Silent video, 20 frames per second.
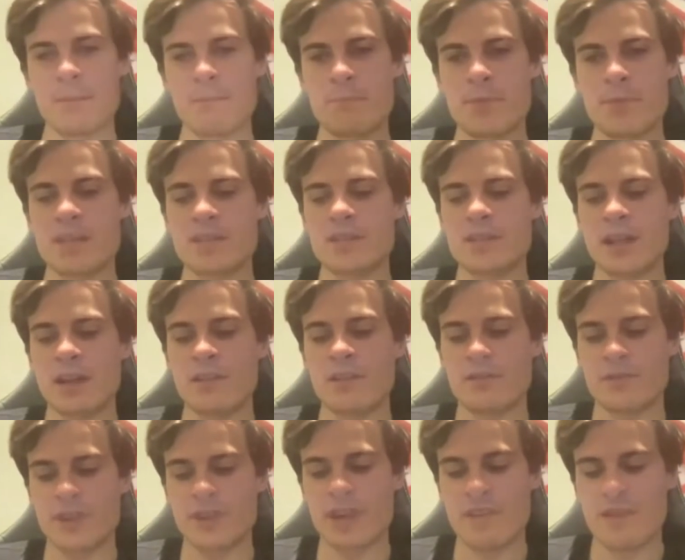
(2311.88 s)
Miss
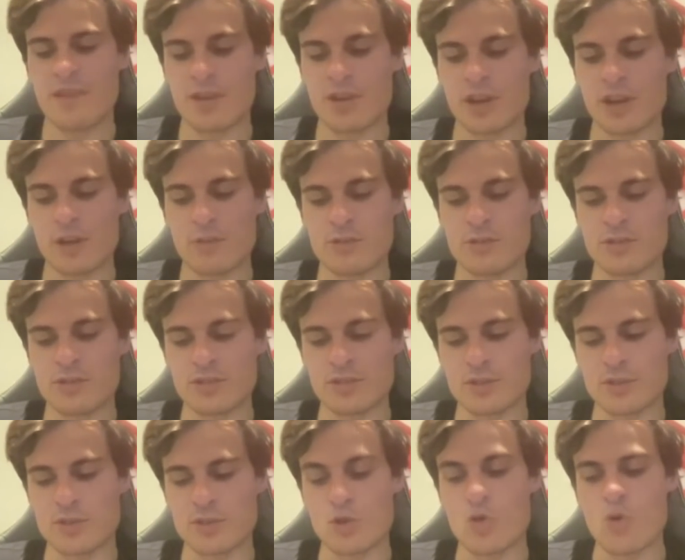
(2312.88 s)
Love never closes a
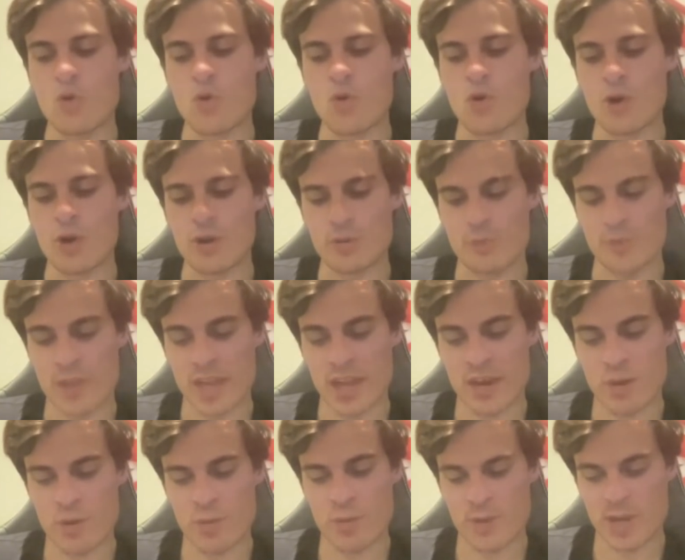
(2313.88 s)
door without
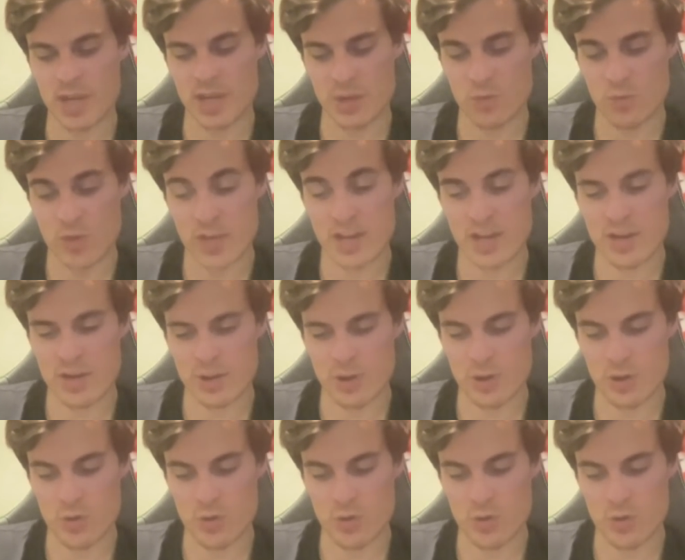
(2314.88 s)
opening a window.